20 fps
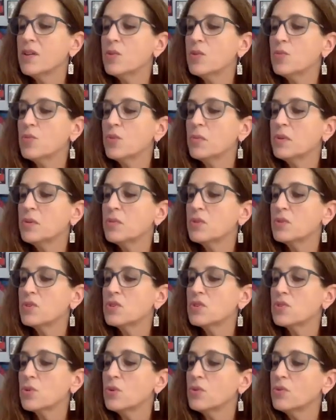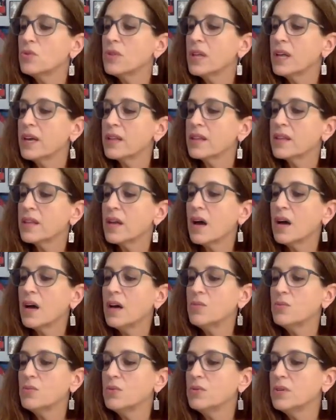another woman with shoulder-length,
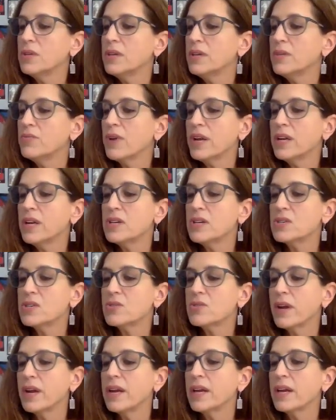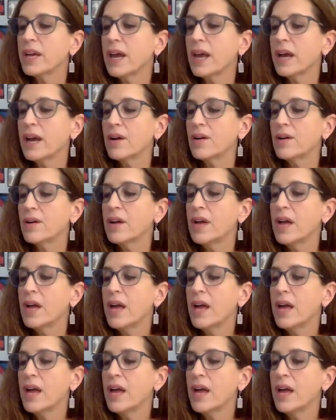unruly, reddish-graying hair,